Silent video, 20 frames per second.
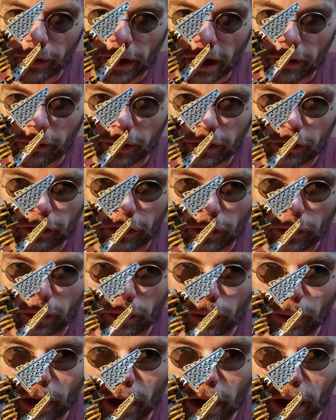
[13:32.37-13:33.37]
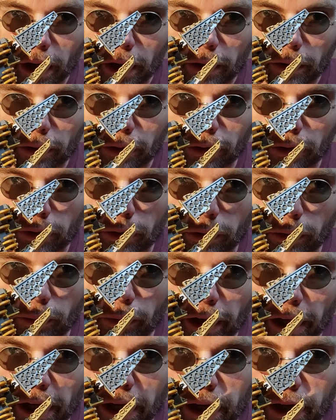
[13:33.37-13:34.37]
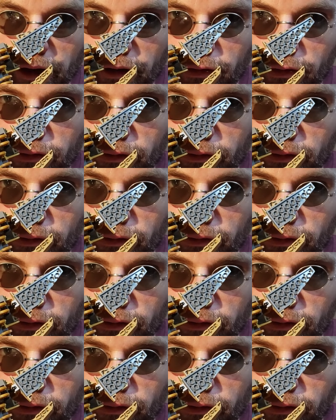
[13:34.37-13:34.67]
We have 1, 2, 3,